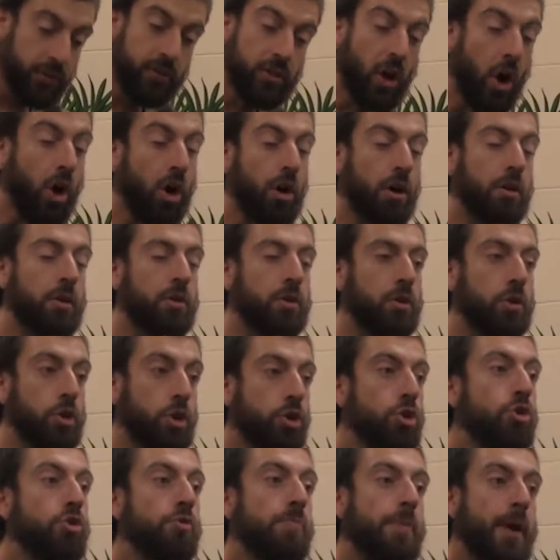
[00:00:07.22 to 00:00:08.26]
is our
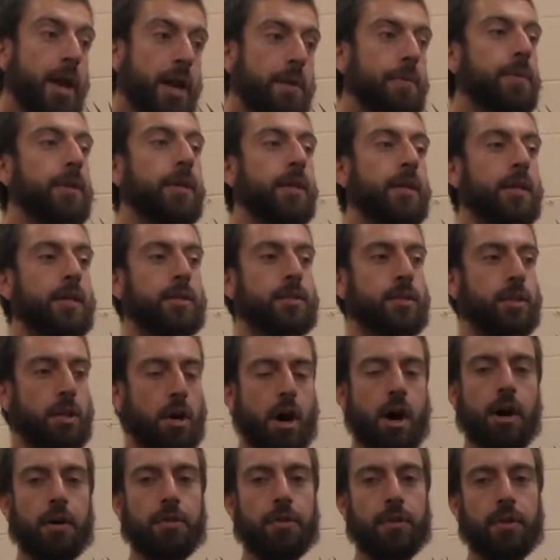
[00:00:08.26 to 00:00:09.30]
new baby
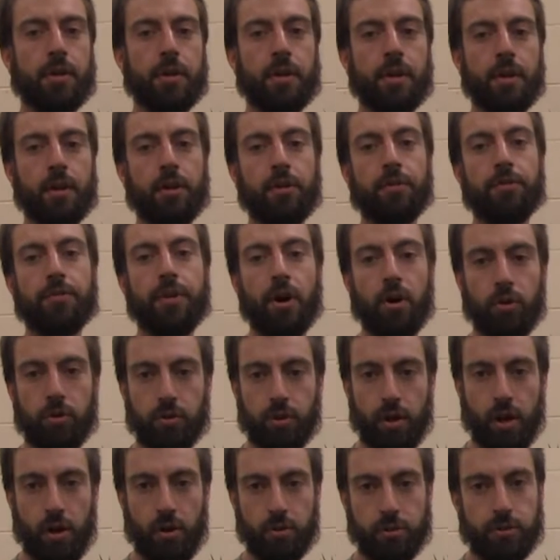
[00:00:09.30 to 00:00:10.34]
sloth,
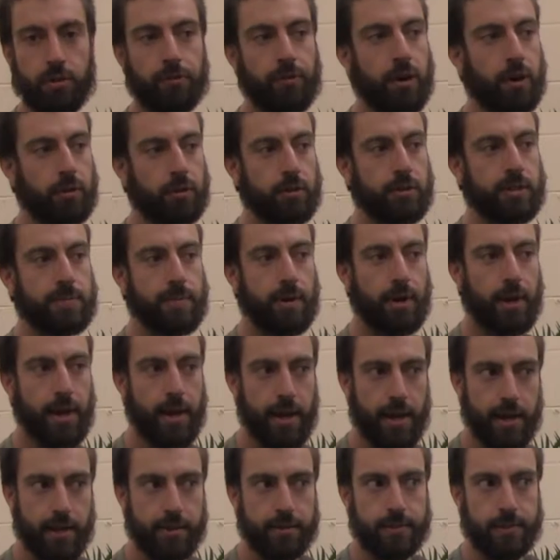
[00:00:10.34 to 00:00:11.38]
Velcro. So Velcro's about
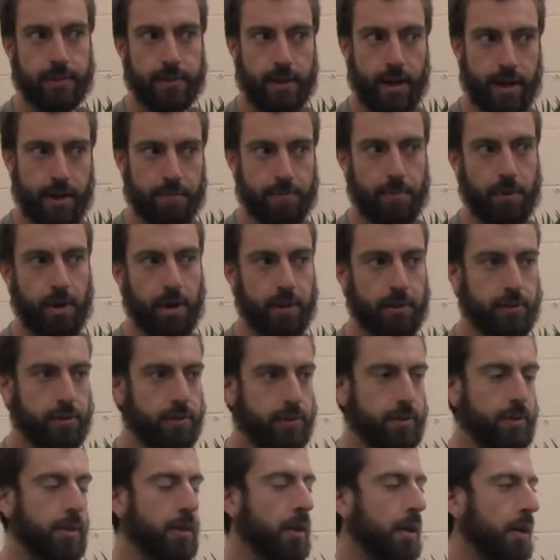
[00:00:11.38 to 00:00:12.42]
8 to 9
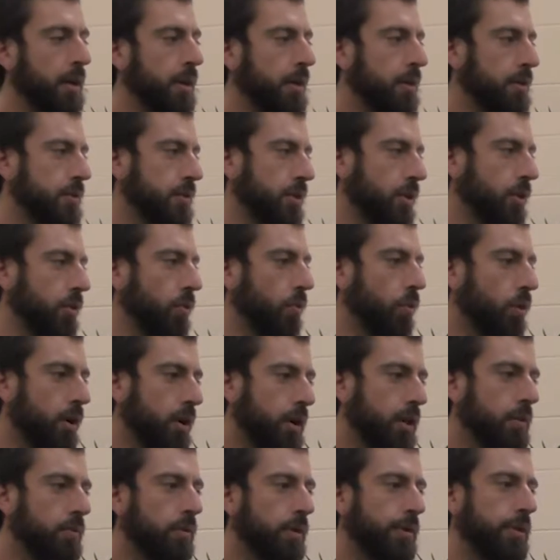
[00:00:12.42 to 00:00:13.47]
months. So
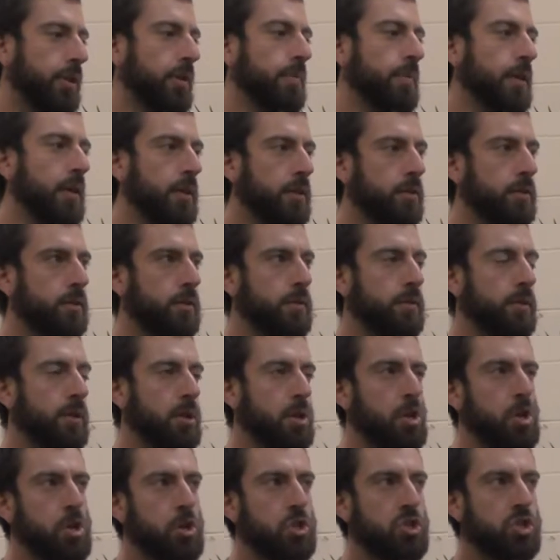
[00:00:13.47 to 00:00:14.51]
working with him, he's
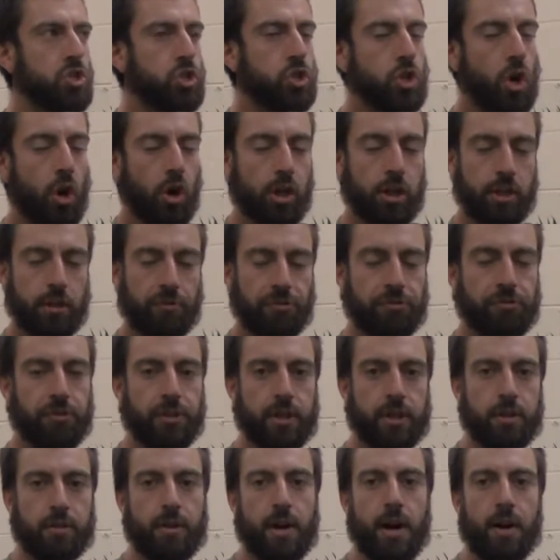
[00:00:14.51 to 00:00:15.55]
starting to
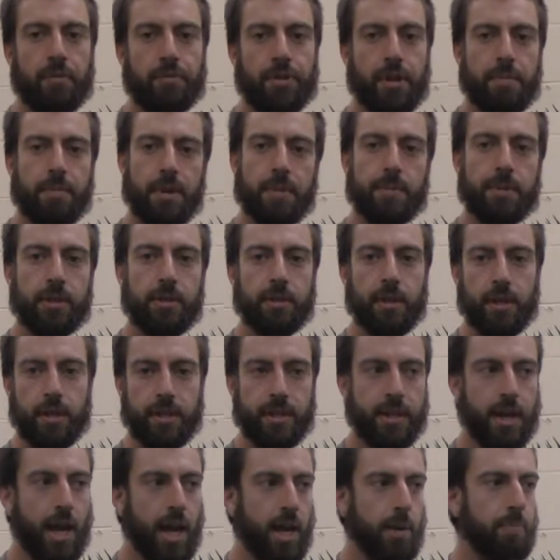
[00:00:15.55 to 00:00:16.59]
figure out that maybe
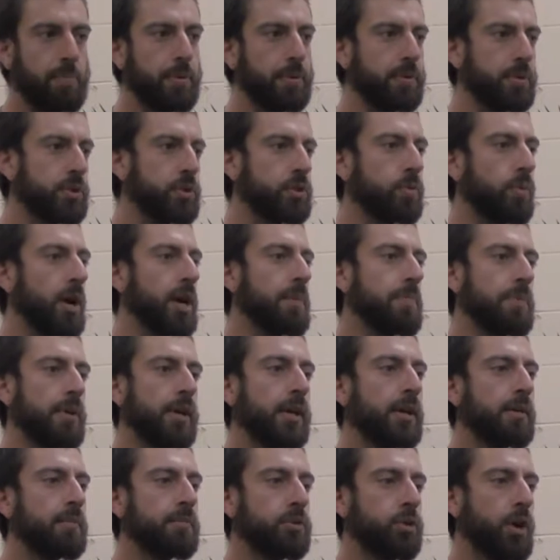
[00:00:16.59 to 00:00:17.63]
a gape and
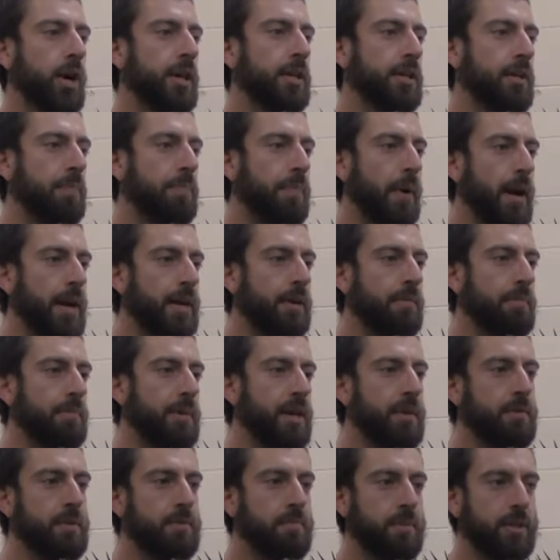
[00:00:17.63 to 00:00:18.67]
swiping and trying to bite
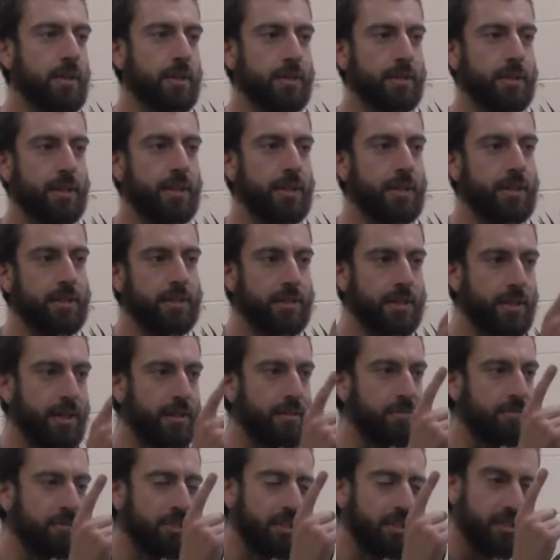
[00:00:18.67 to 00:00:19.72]
maybe means that he doesn't
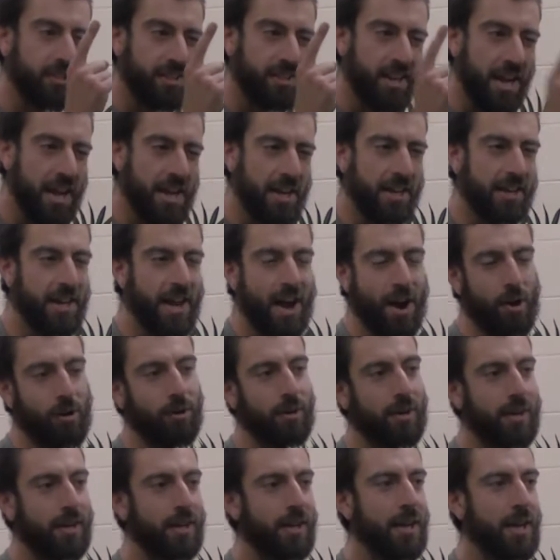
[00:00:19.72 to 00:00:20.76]
get taken
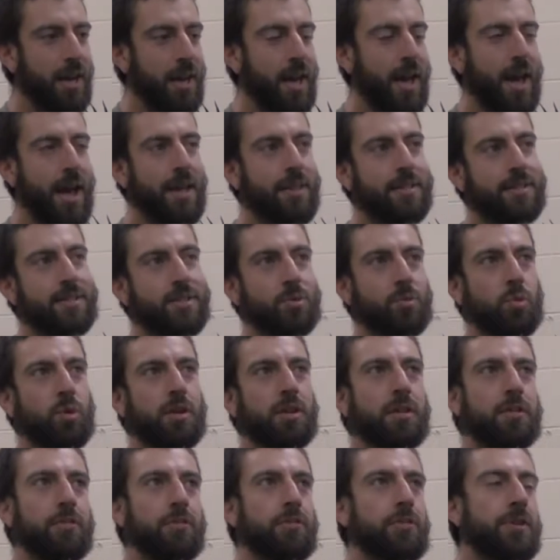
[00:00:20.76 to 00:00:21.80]
out. And this is one
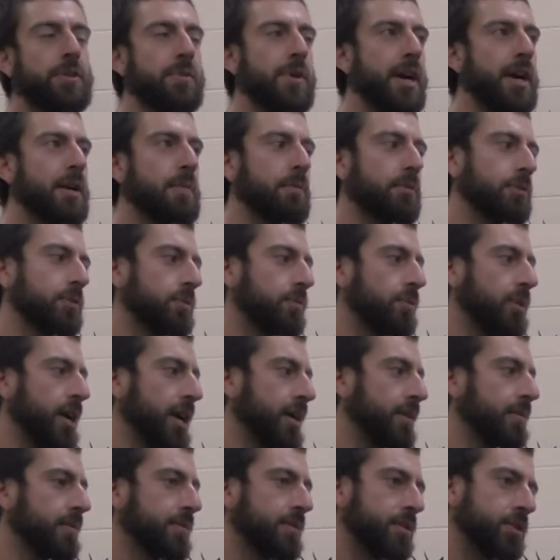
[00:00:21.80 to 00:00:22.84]
of the few animals, when
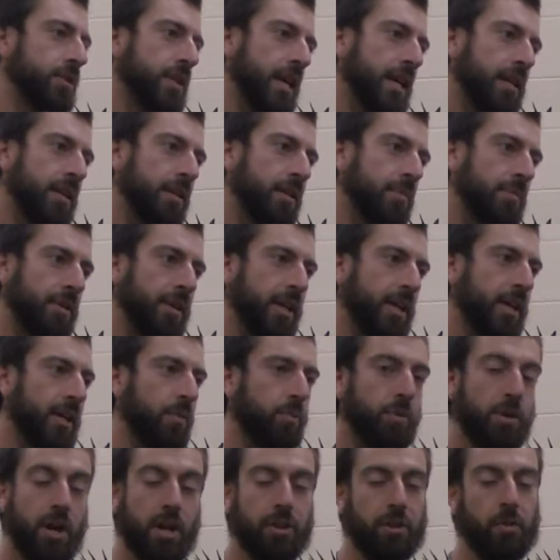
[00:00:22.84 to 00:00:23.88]
I stated in the
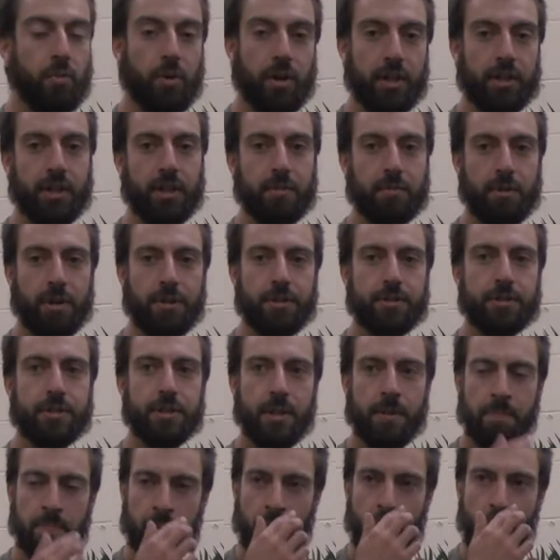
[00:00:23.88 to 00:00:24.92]
beginning, we're not the Ringling Brothers.